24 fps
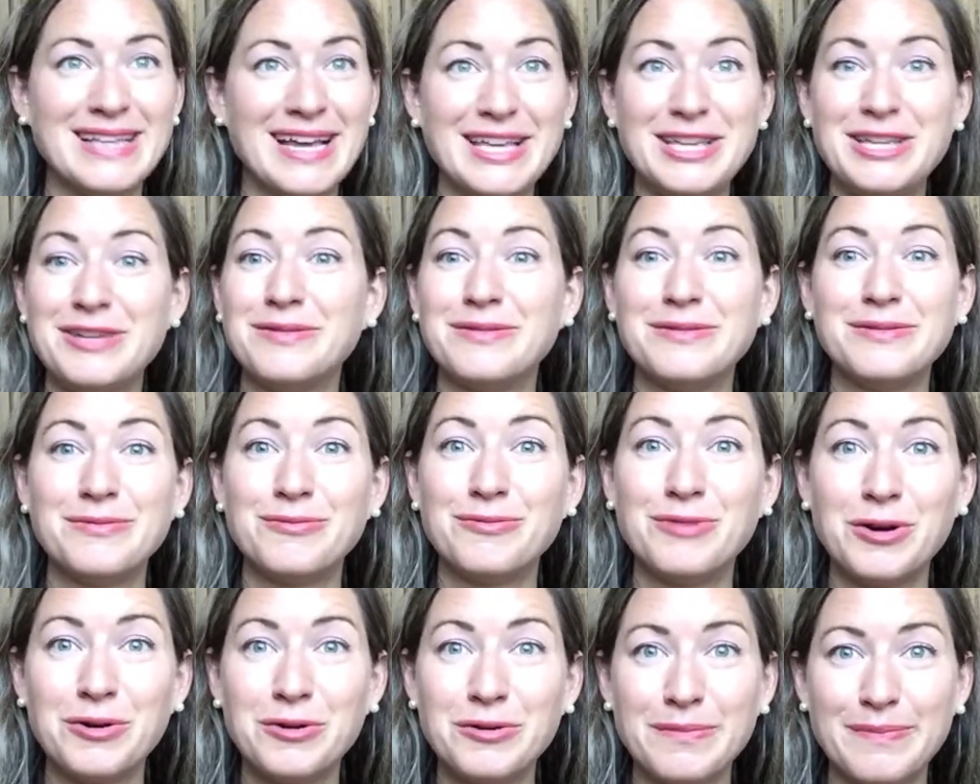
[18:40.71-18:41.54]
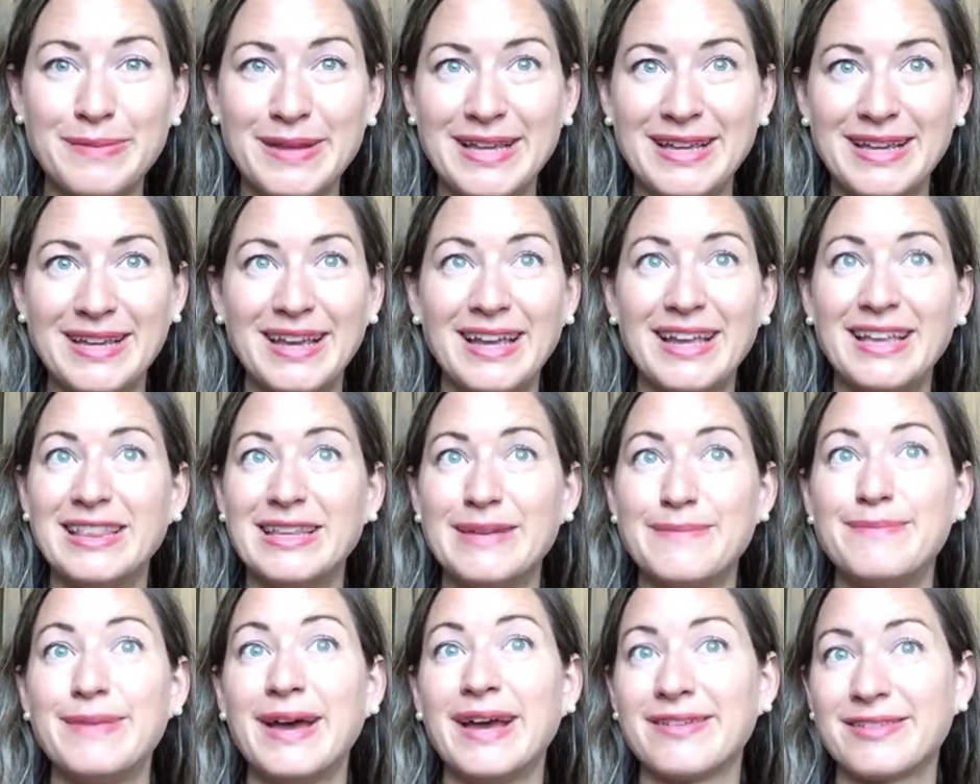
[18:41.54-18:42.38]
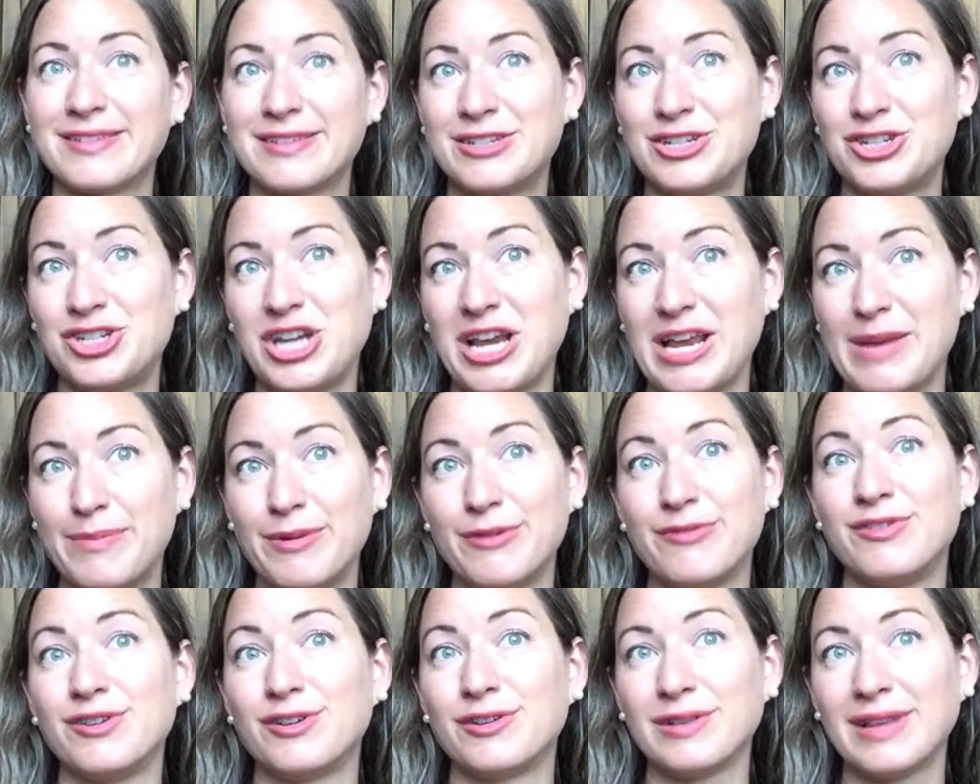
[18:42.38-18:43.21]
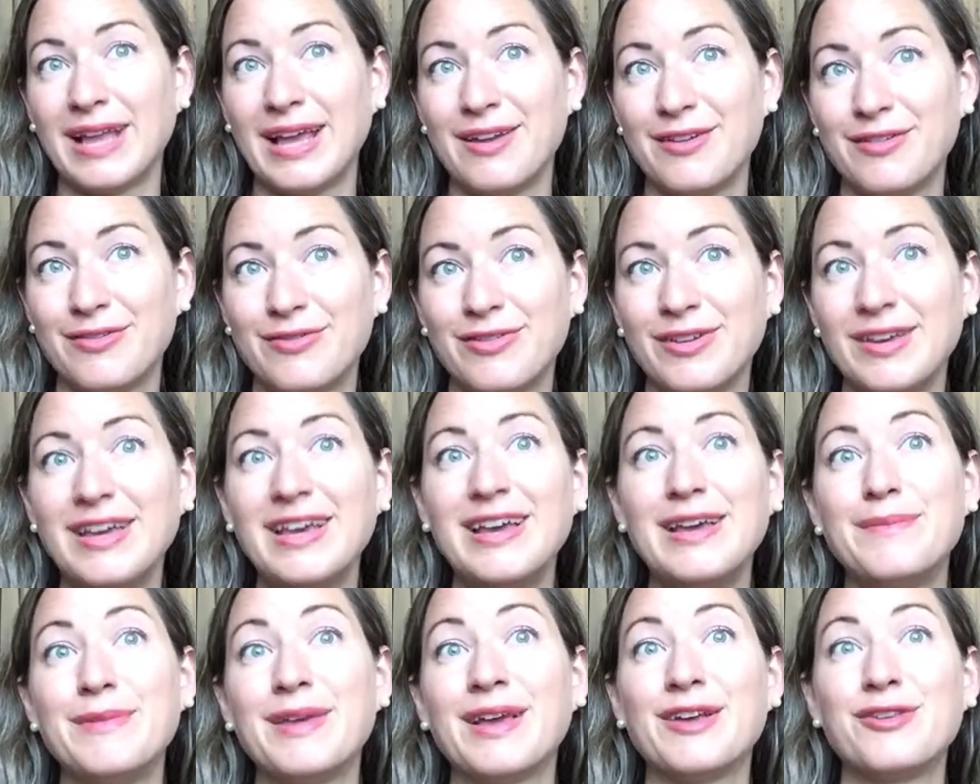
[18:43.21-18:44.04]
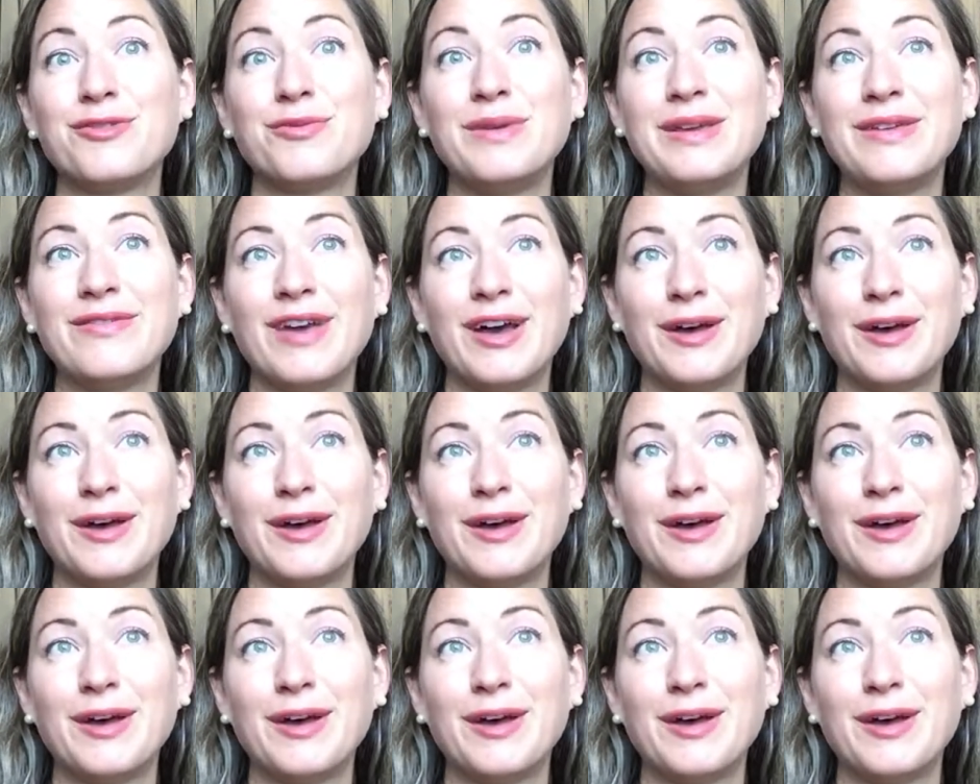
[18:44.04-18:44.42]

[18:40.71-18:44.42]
It doesn't mean that you won't be in the best shape of your life,